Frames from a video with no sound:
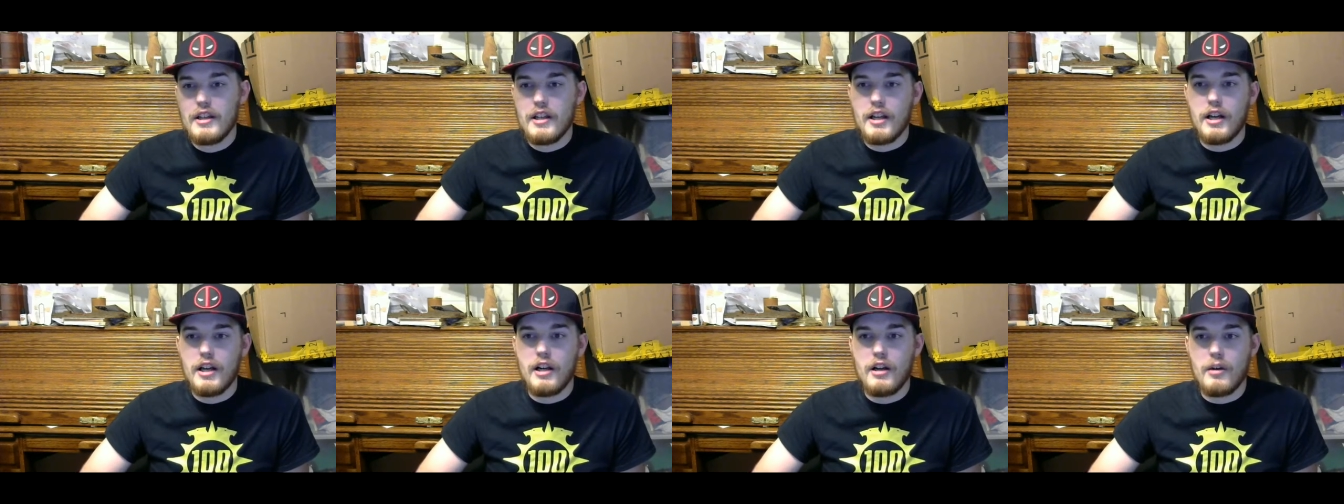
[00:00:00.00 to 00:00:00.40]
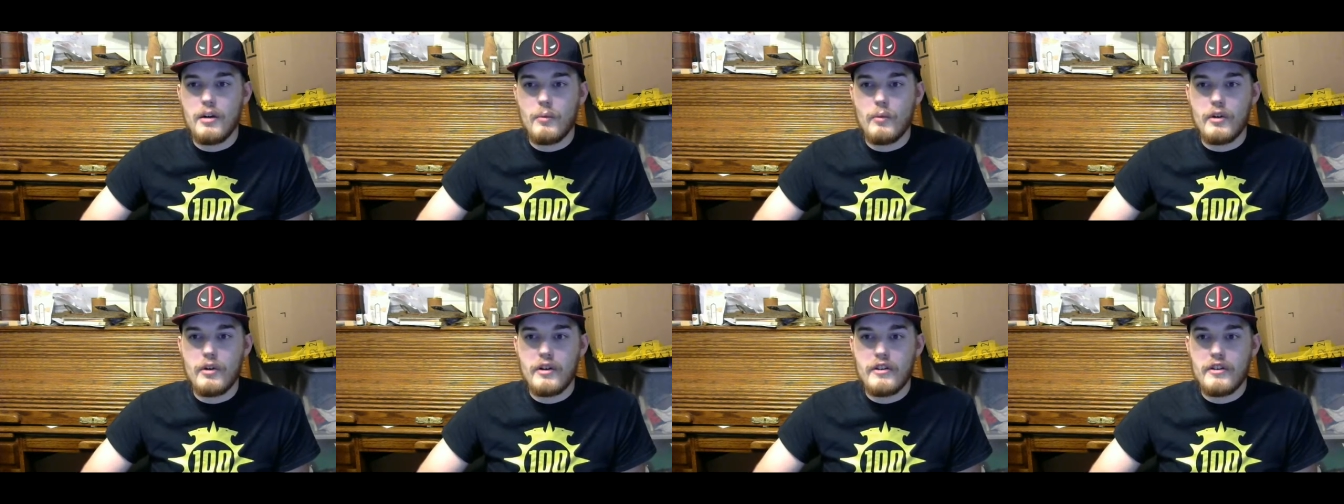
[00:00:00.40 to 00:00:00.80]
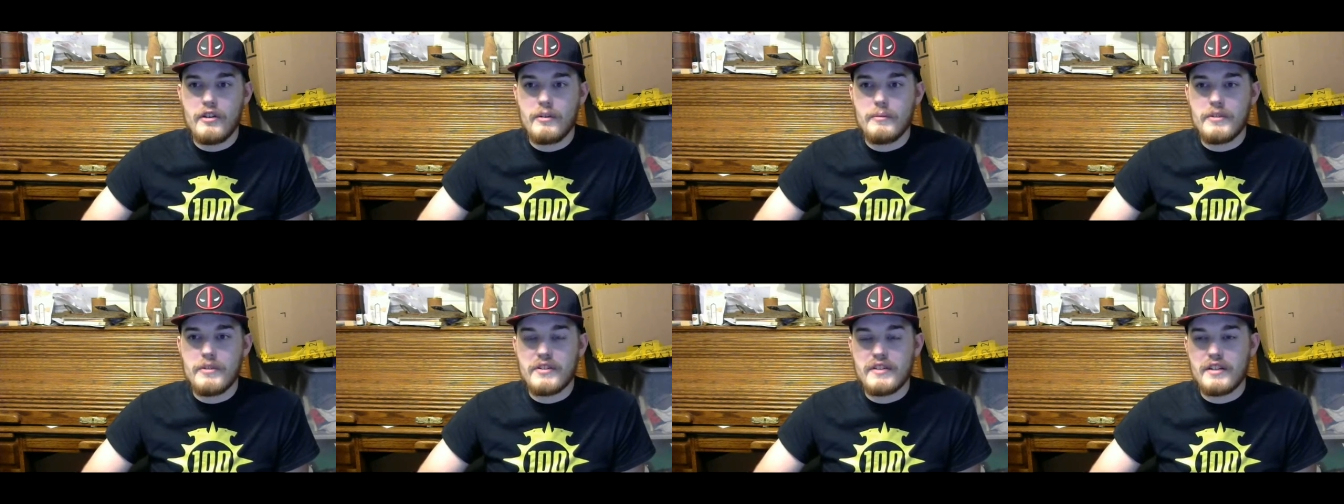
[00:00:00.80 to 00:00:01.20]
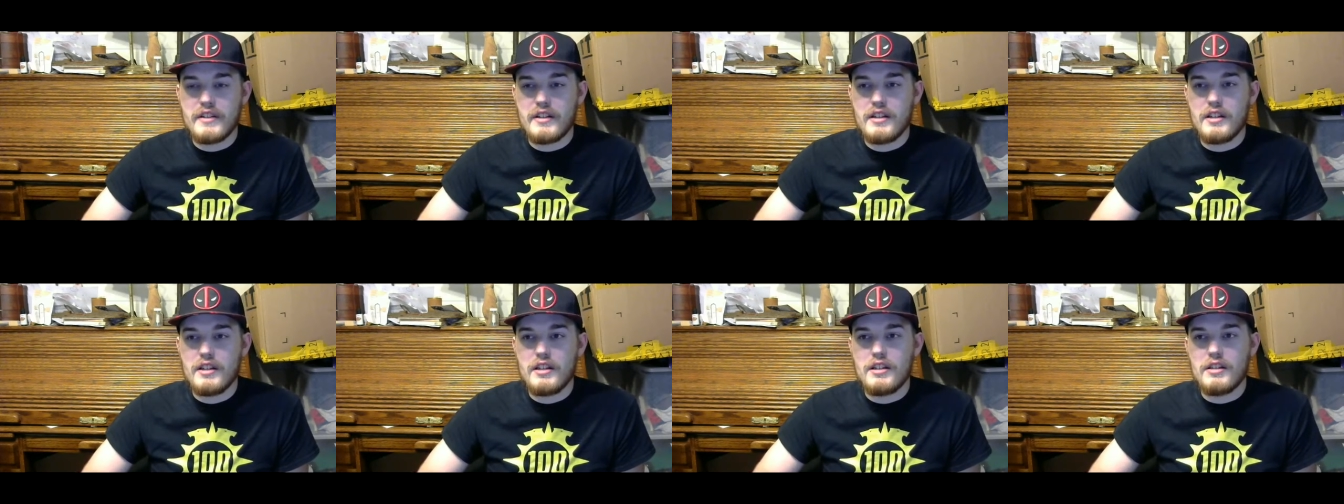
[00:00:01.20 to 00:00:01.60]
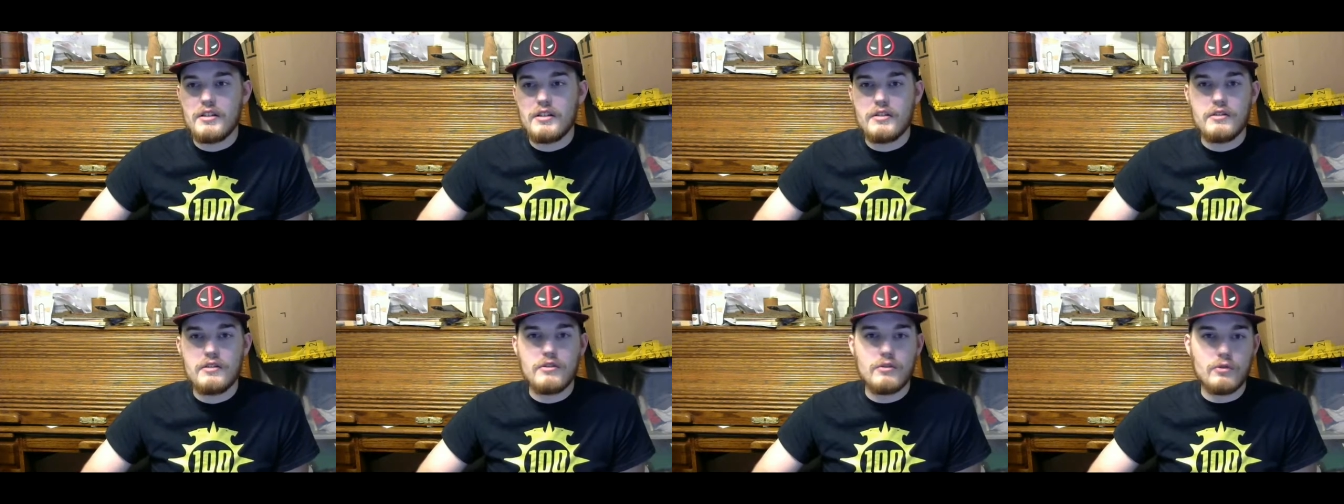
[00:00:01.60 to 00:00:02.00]
One of them is like a
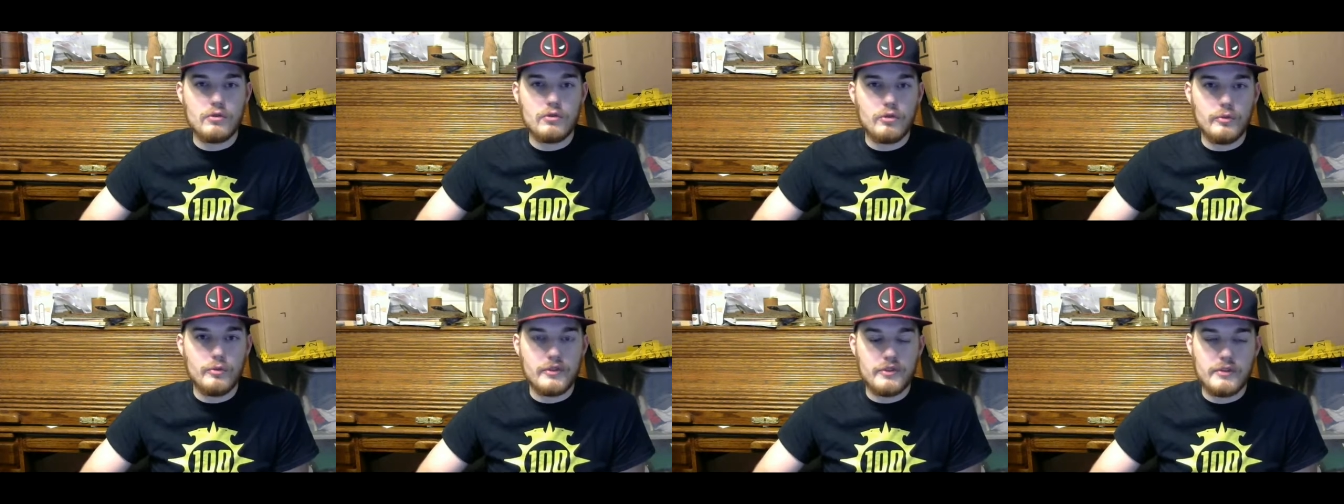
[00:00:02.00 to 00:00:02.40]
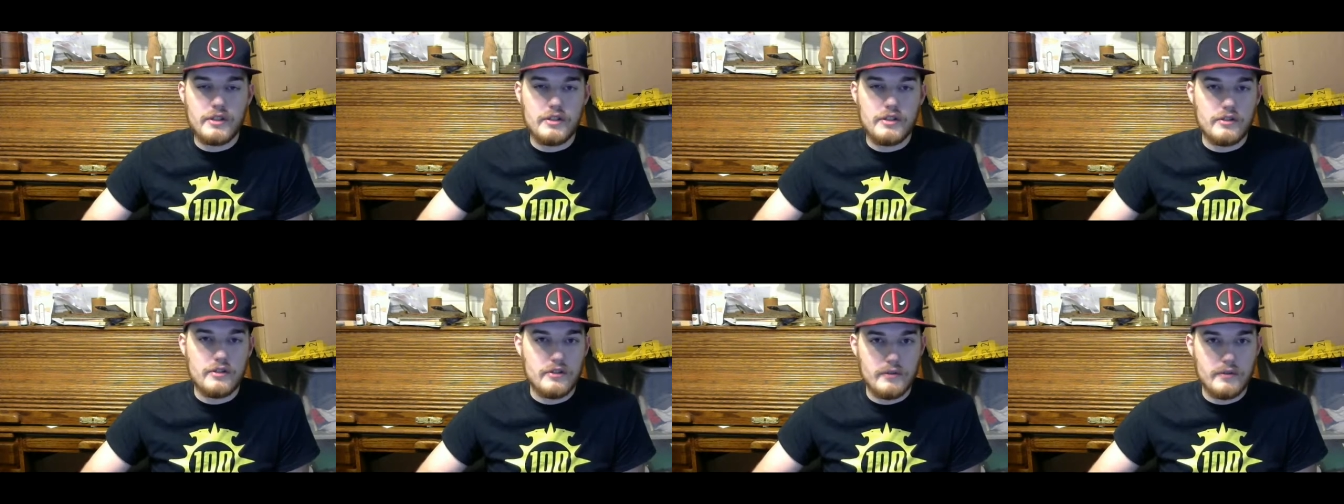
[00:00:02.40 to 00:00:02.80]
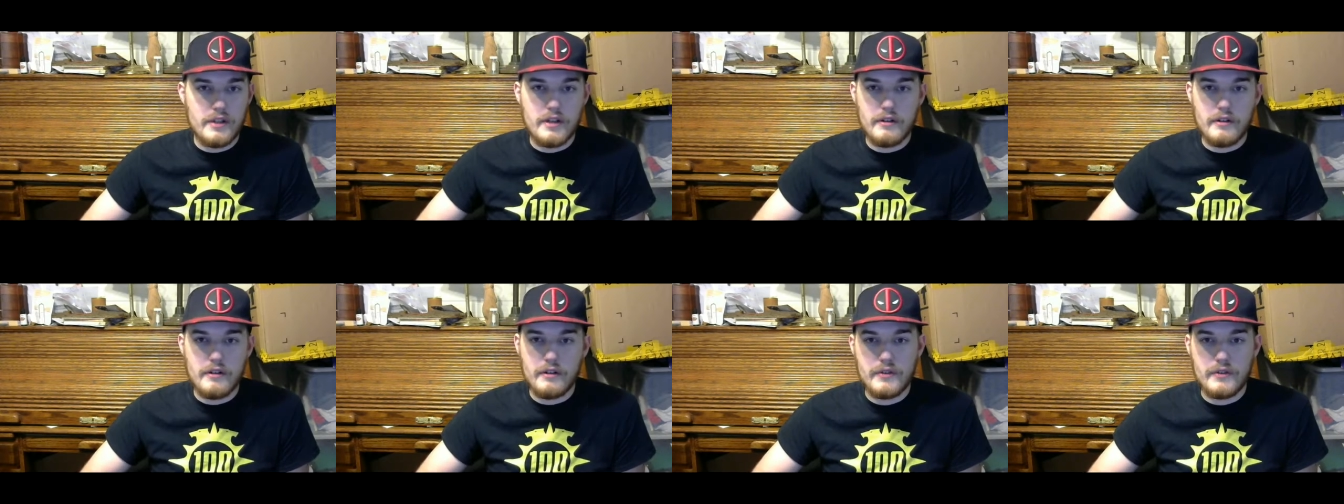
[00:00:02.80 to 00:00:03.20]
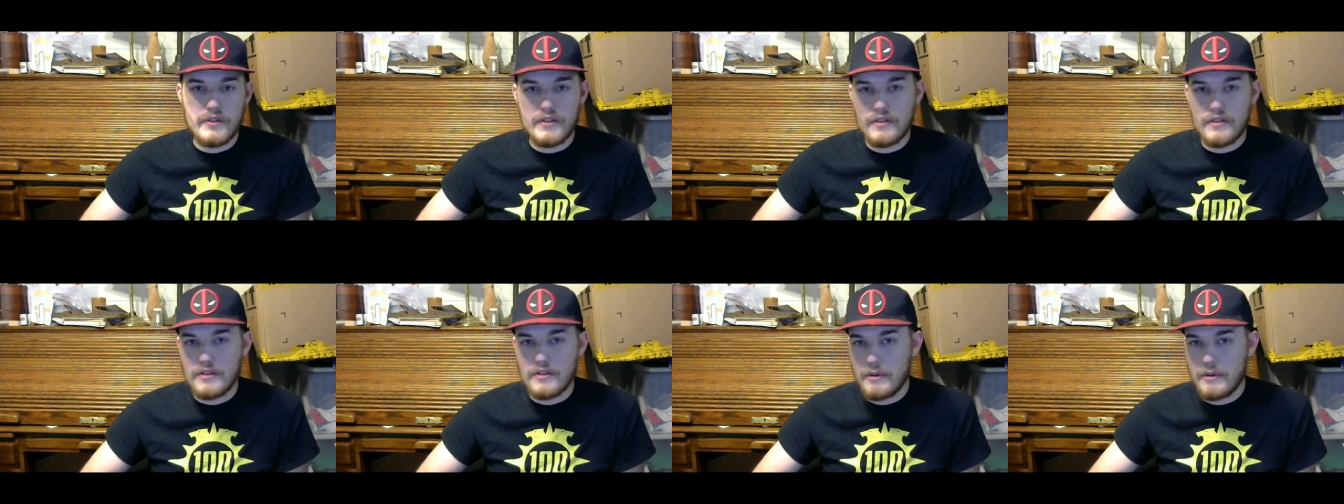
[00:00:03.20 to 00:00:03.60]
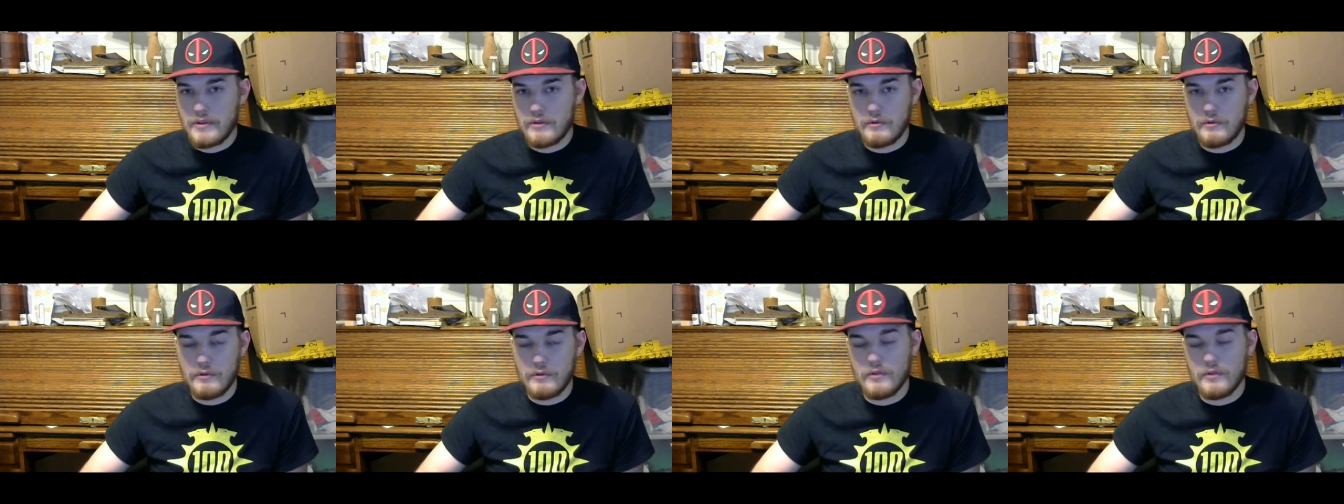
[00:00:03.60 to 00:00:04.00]
duel between your 2 heroes, and there's
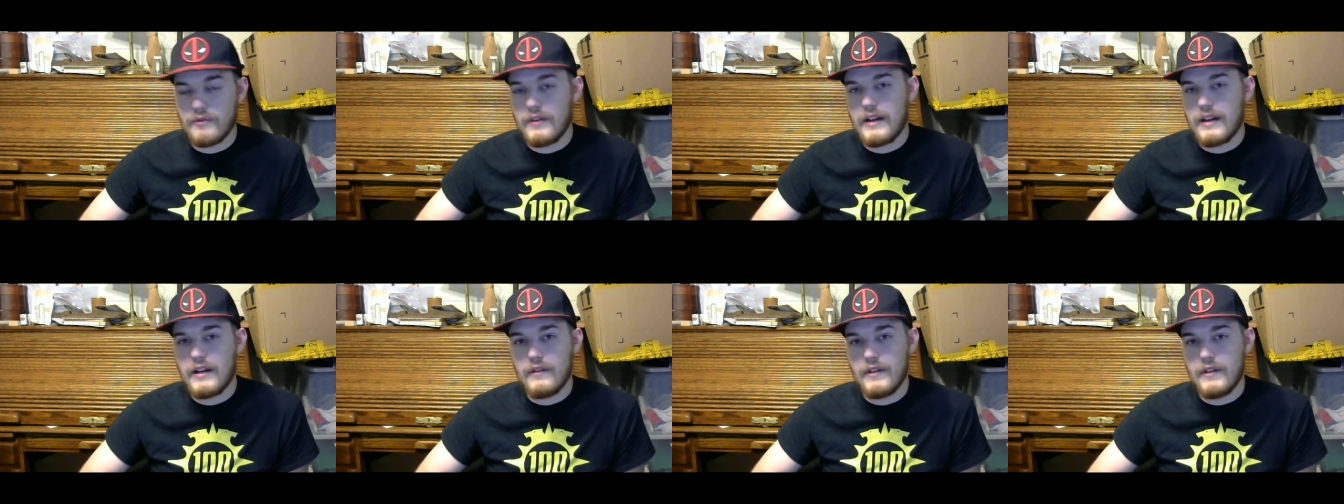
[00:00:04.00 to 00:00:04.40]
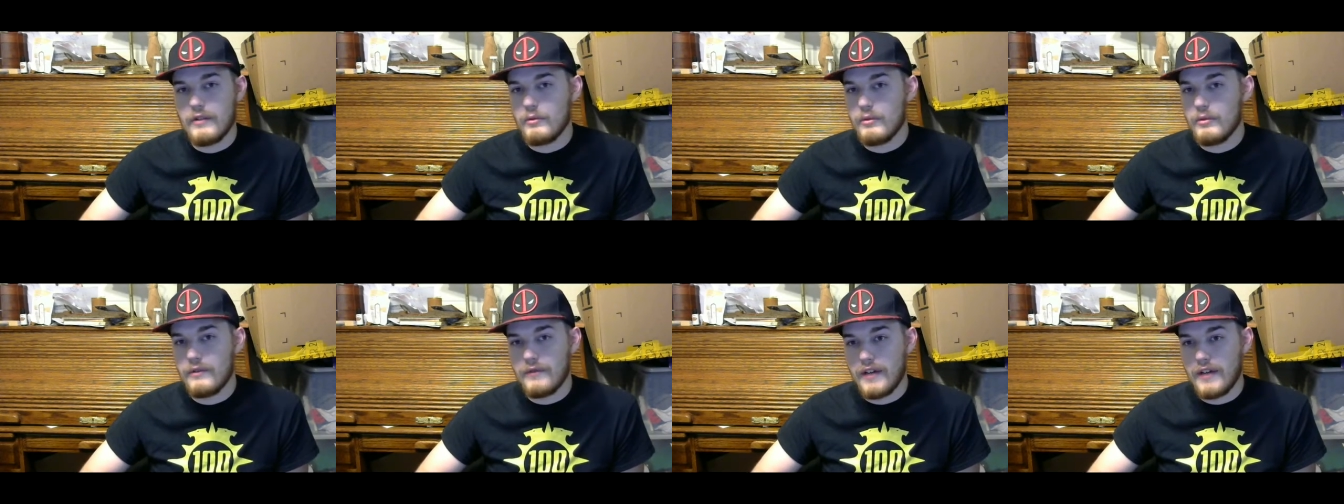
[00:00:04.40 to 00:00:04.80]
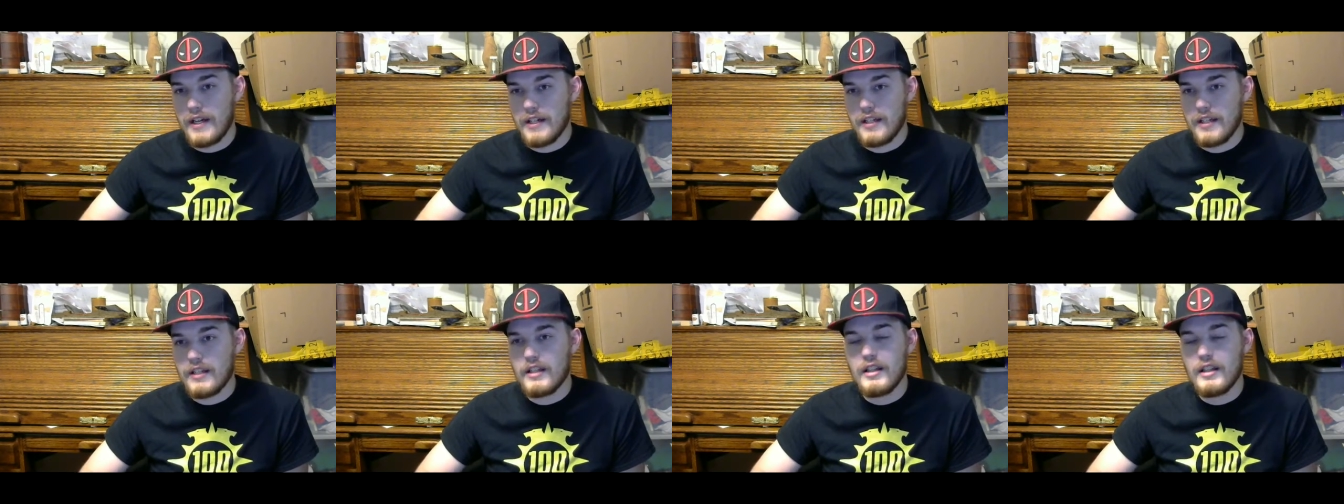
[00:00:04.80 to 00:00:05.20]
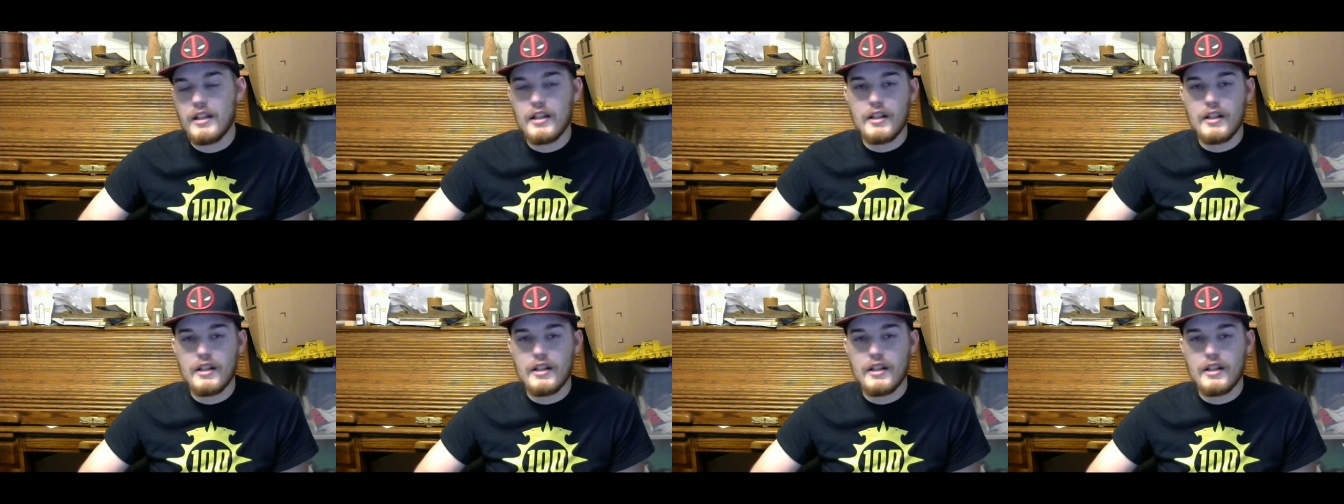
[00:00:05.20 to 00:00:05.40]
special rules for how they will be fighting.